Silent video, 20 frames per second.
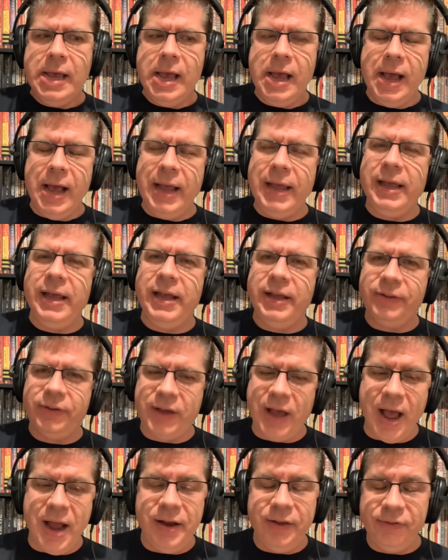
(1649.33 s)
it's
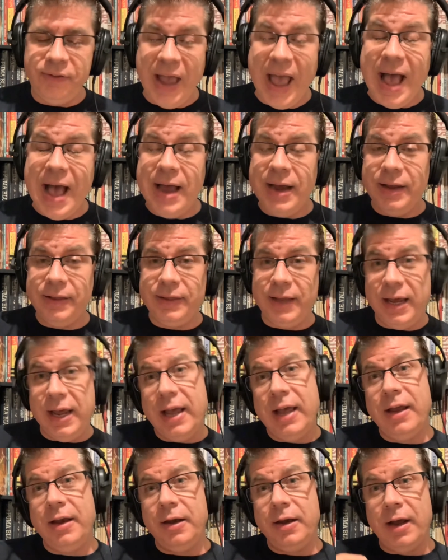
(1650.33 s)
kind of sad at the
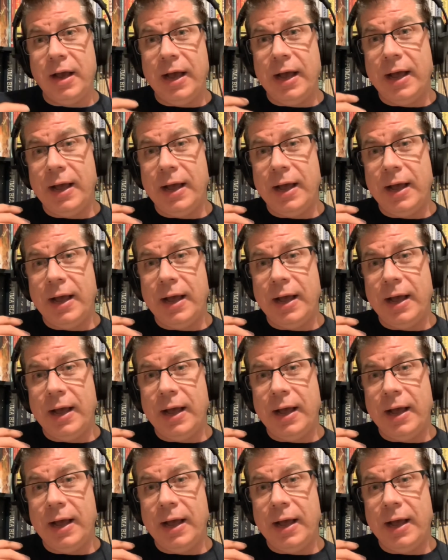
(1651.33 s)
end.